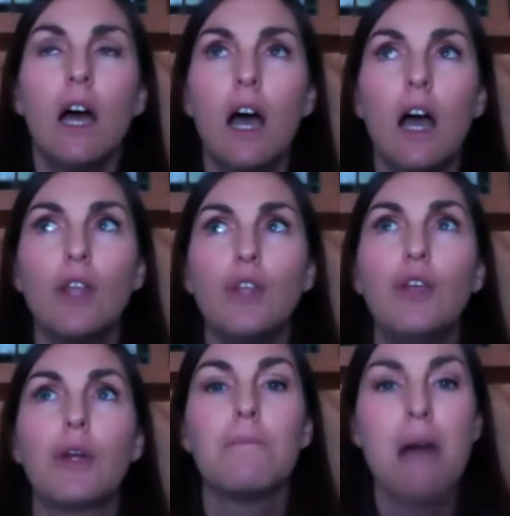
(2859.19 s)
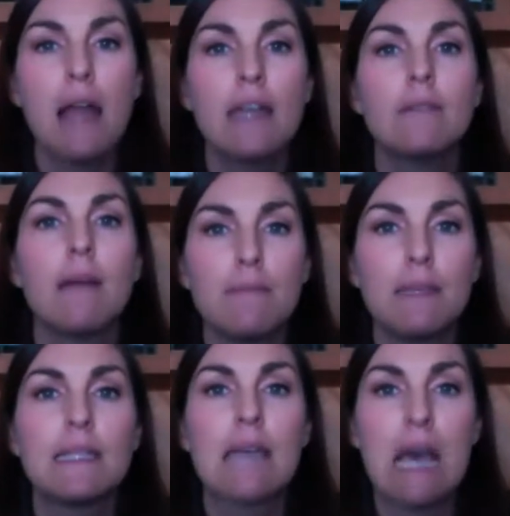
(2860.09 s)
your mind might
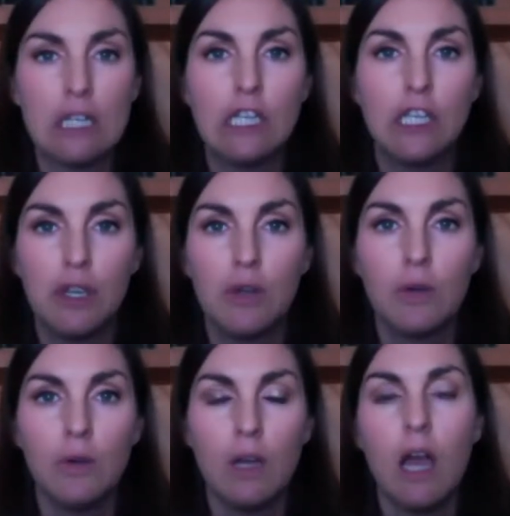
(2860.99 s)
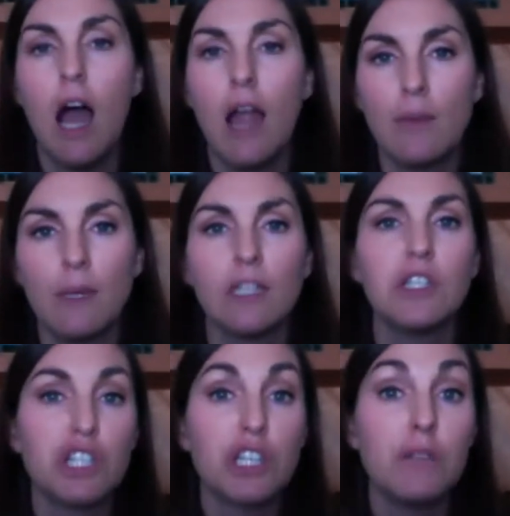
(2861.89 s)
be telling you, I really
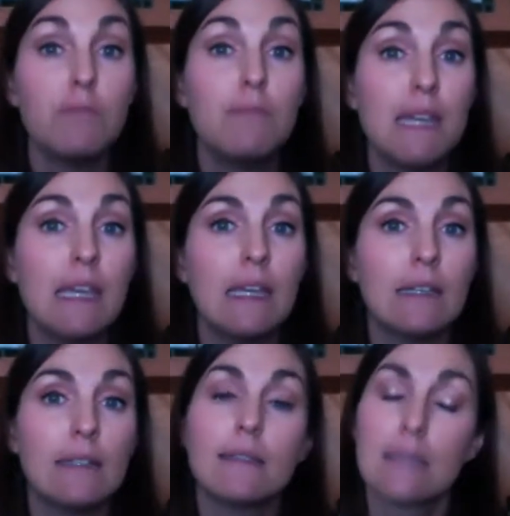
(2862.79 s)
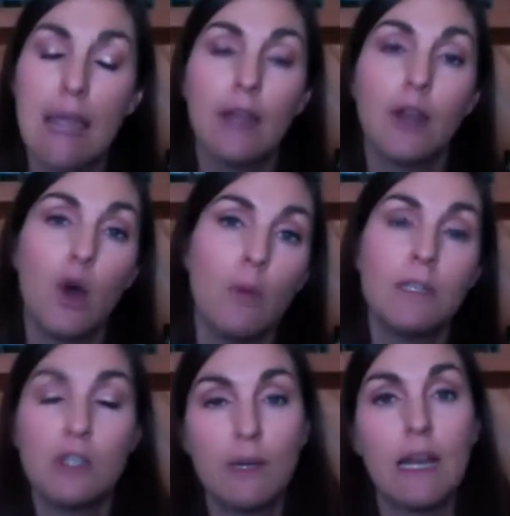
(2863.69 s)
should be staying home and
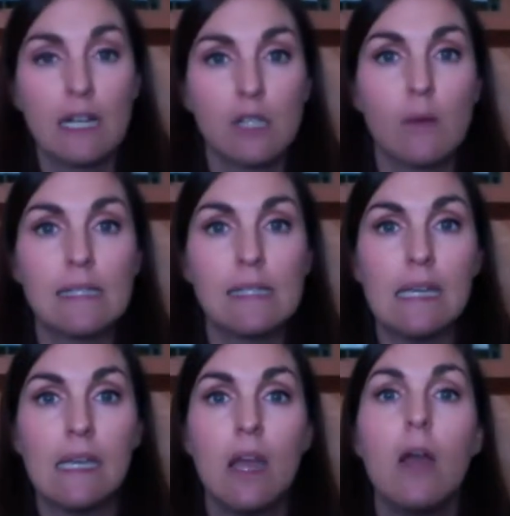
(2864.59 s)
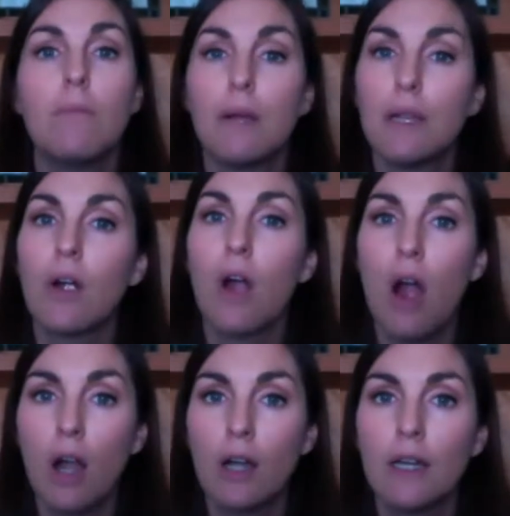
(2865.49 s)
doing XYZ, but your
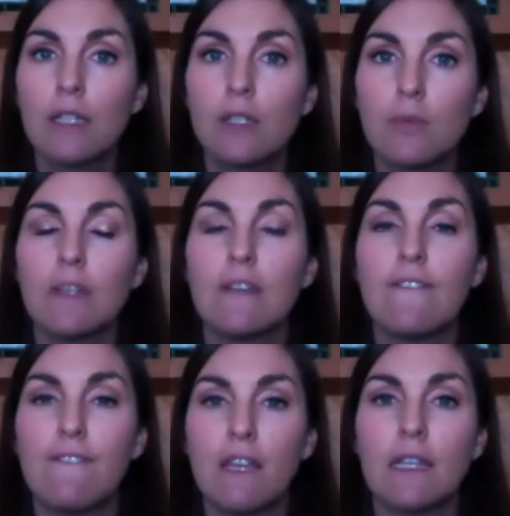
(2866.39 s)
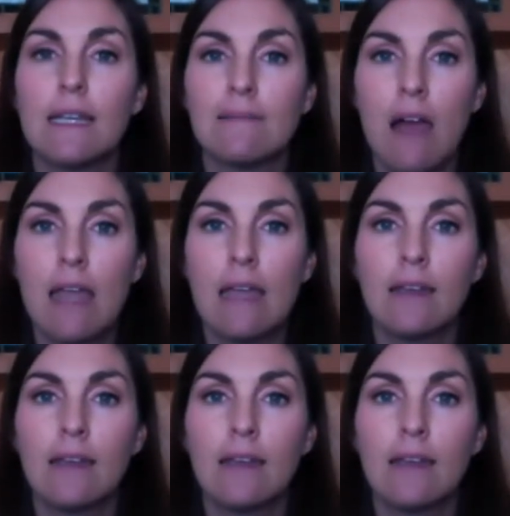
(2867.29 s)
heart is really feeling like